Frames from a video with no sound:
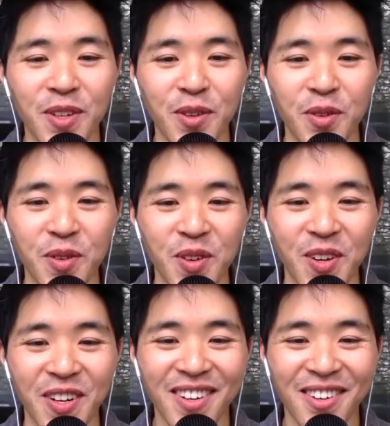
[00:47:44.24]
do
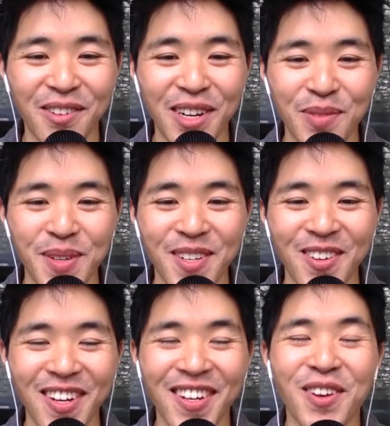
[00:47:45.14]
your regimen.
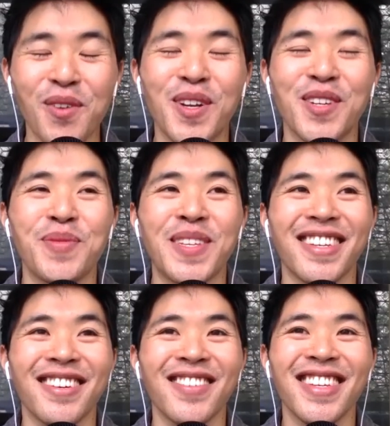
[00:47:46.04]
Your your regimen
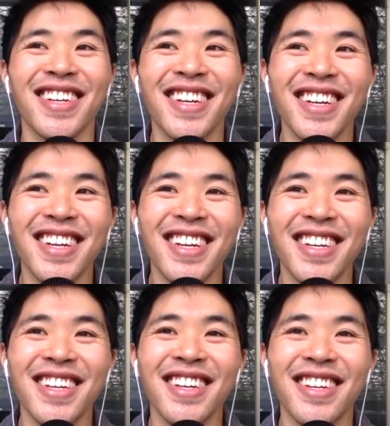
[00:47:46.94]
sounds
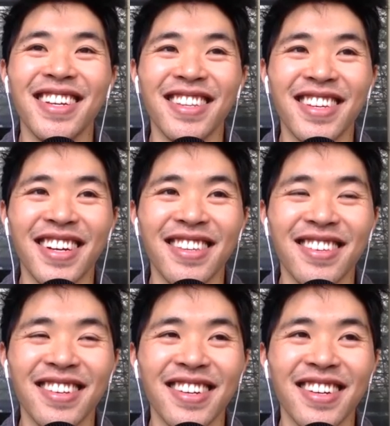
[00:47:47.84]
intense.
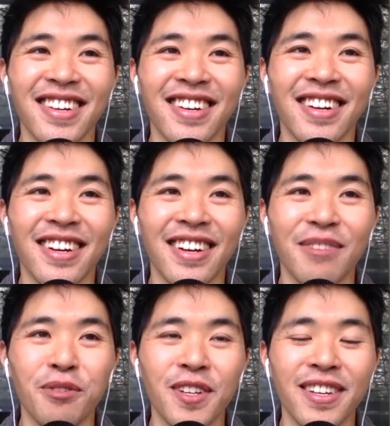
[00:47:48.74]
Like I
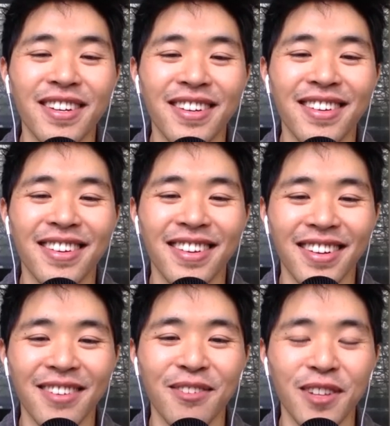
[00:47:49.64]
really
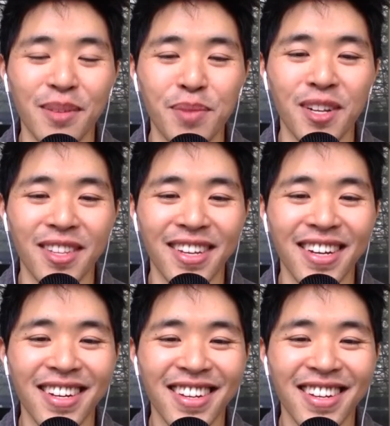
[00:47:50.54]
applaud that.